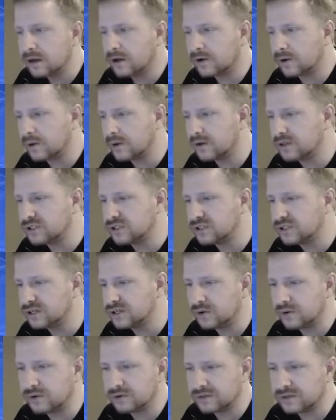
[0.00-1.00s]
I'll go ahead and
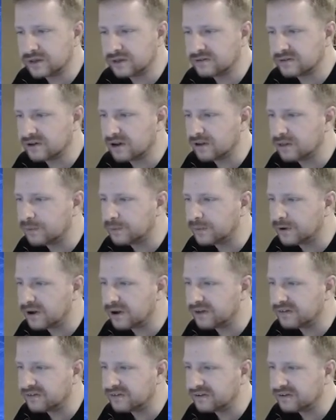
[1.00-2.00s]
show these other
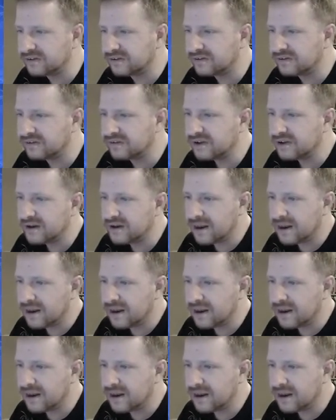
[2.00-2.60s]
bosses.